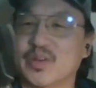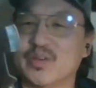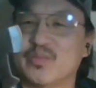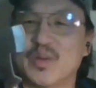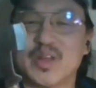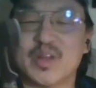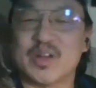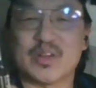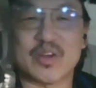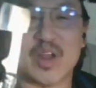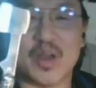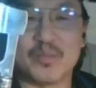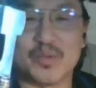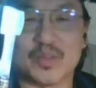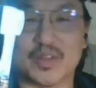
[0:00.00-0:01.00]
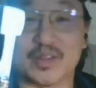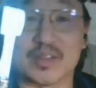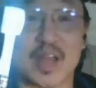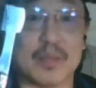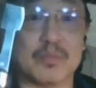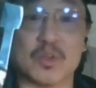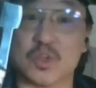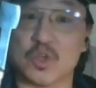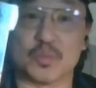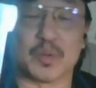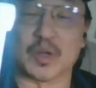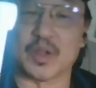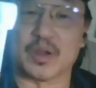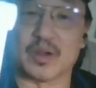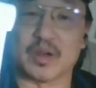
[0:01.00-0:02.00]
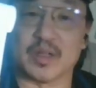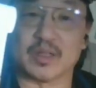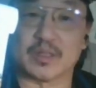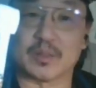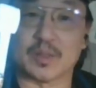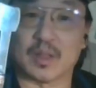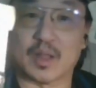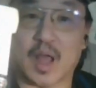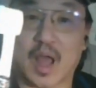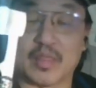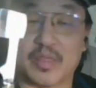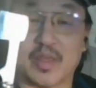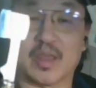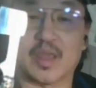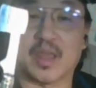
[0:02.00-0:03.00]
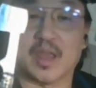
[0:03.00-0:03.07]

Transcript: what should I chop with this? I'm super curious. I think